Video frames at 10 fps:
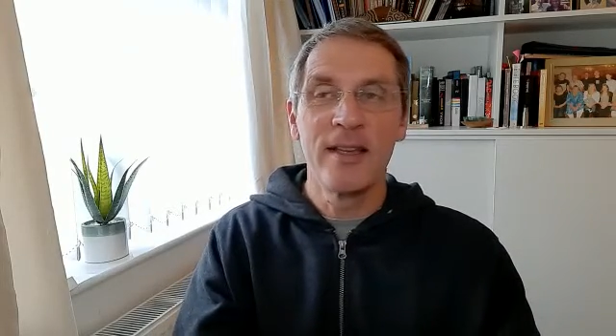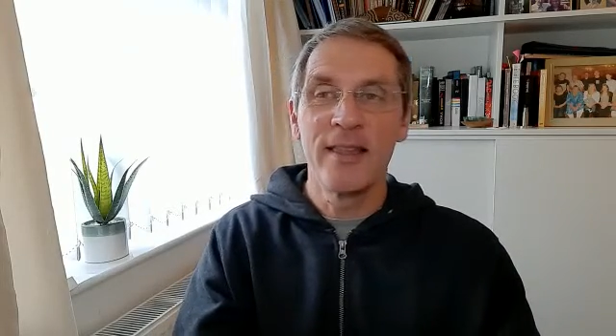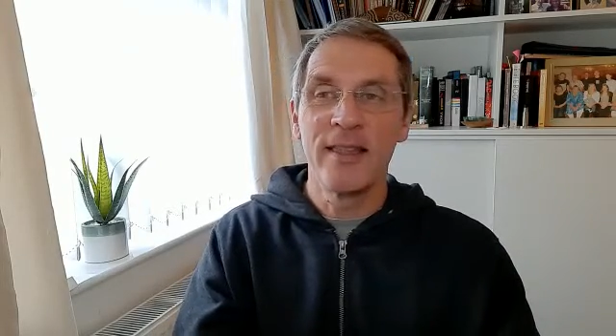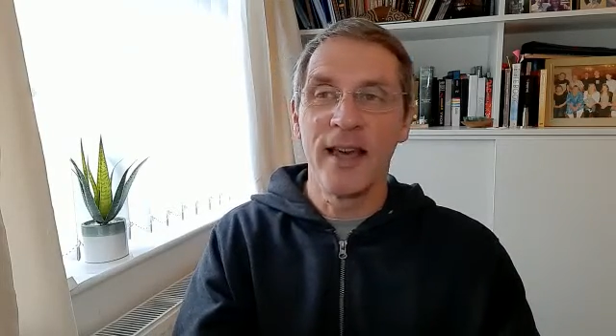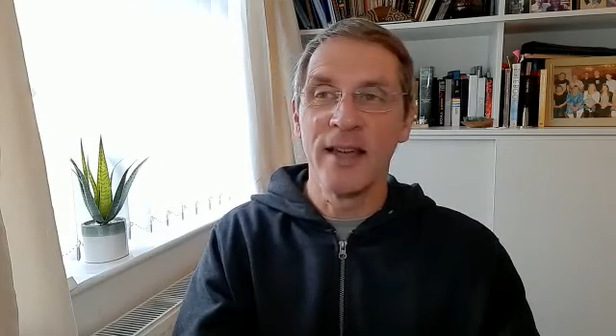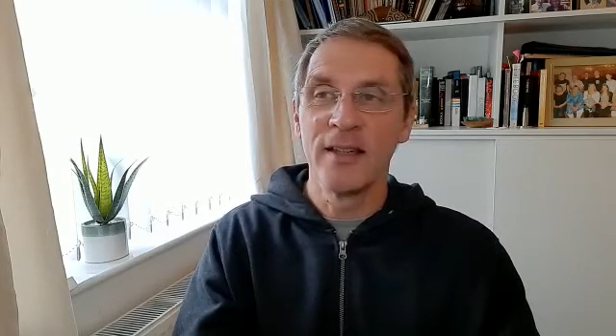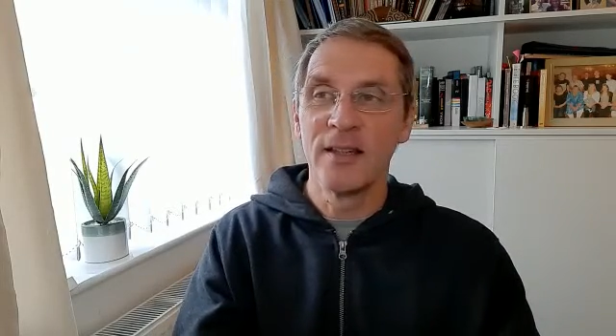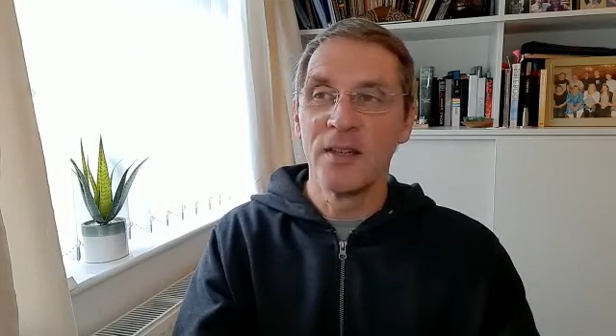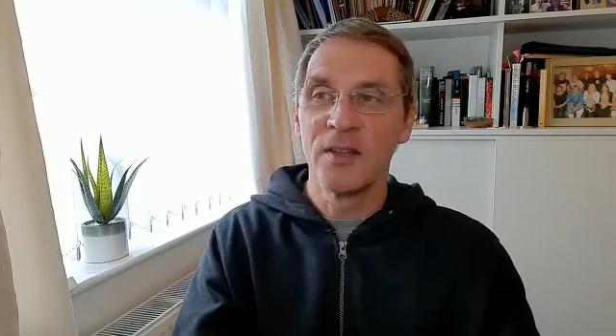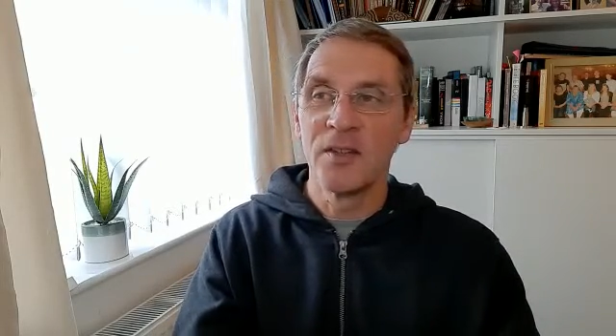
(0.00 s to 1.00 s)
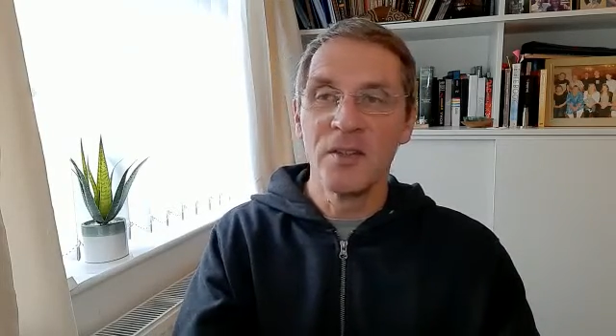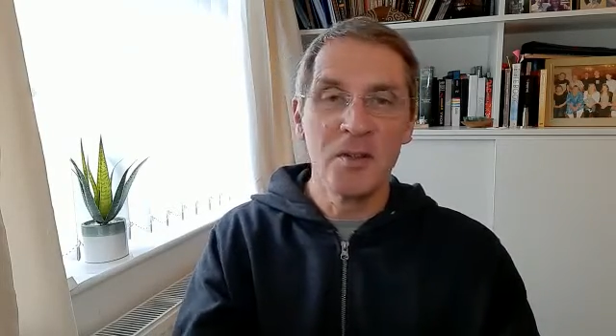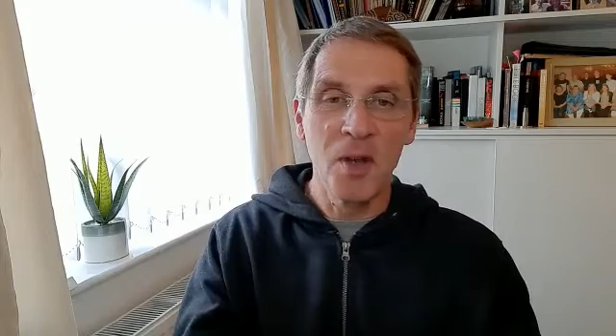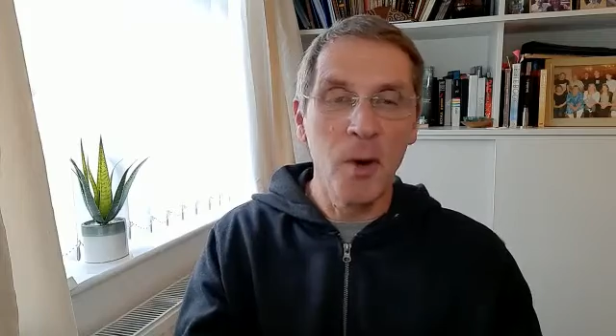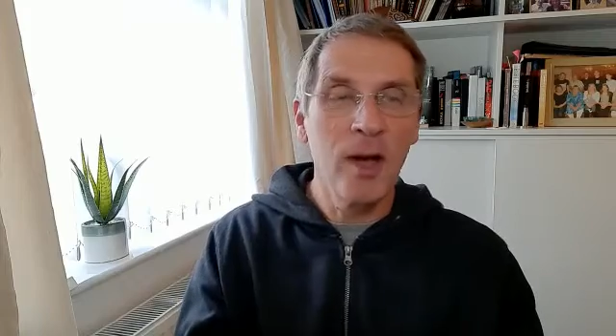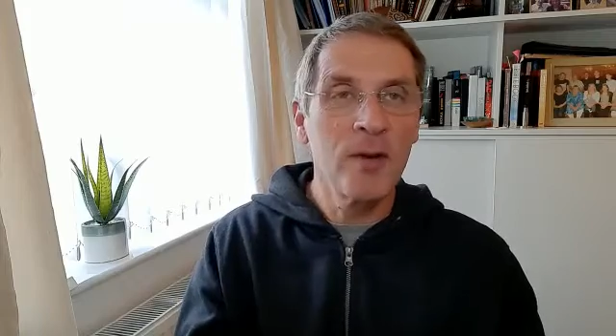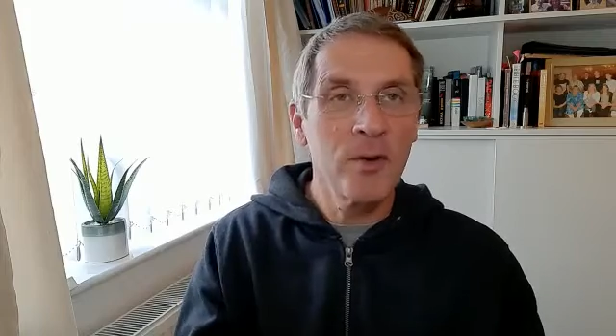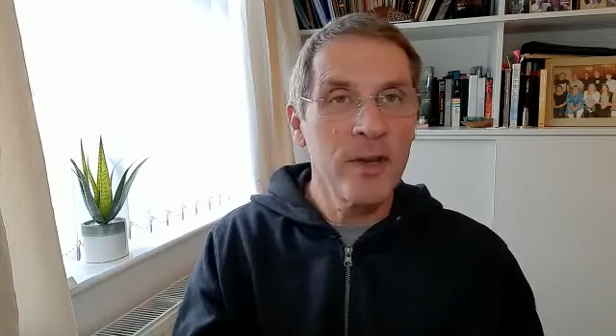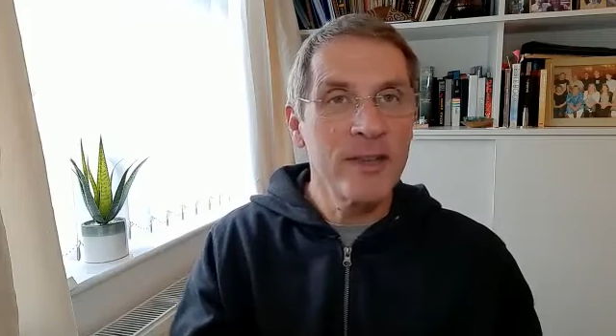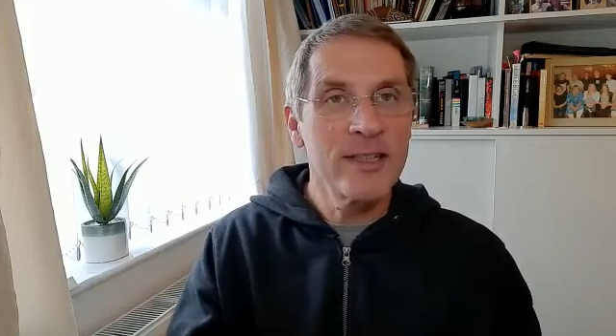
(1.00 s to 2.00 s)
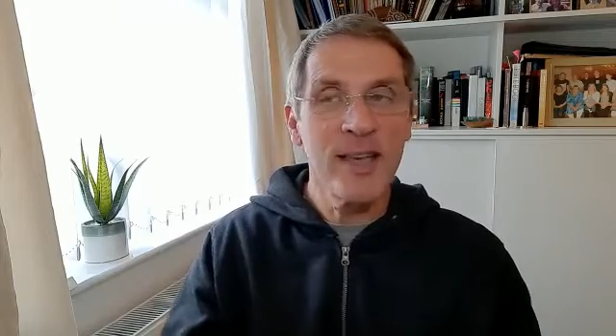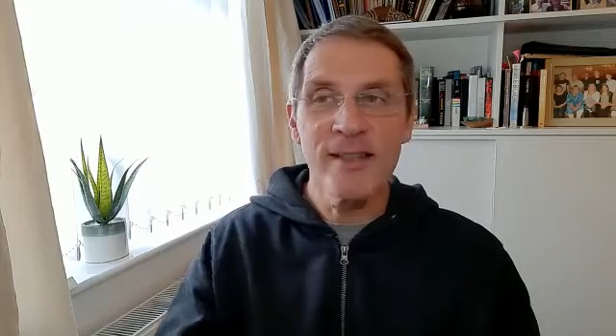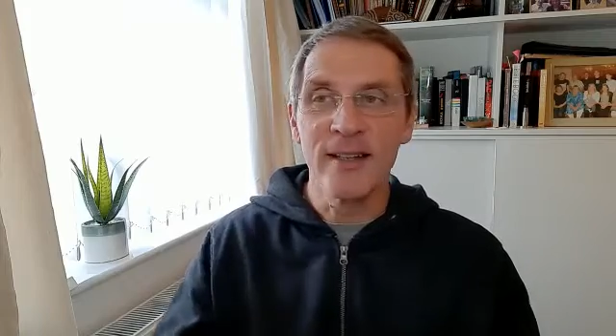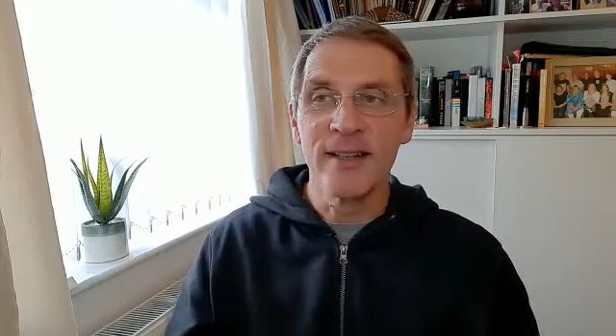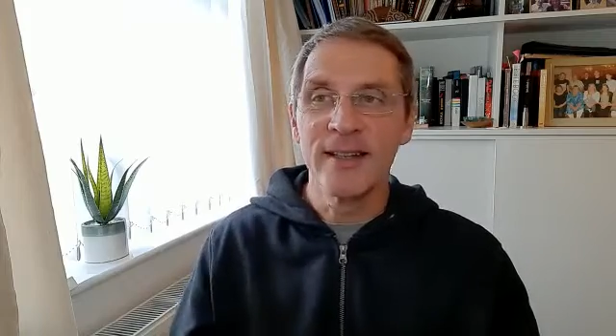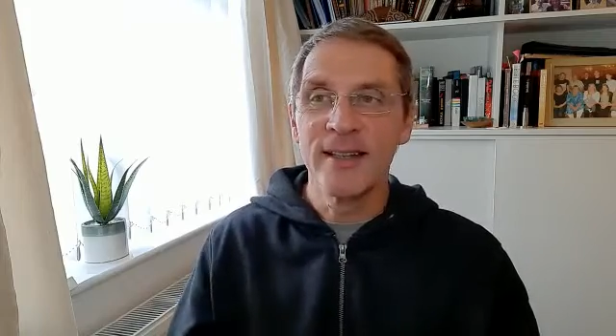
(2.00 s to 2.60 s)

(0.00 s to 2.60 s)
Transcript: than go hungry in the desert.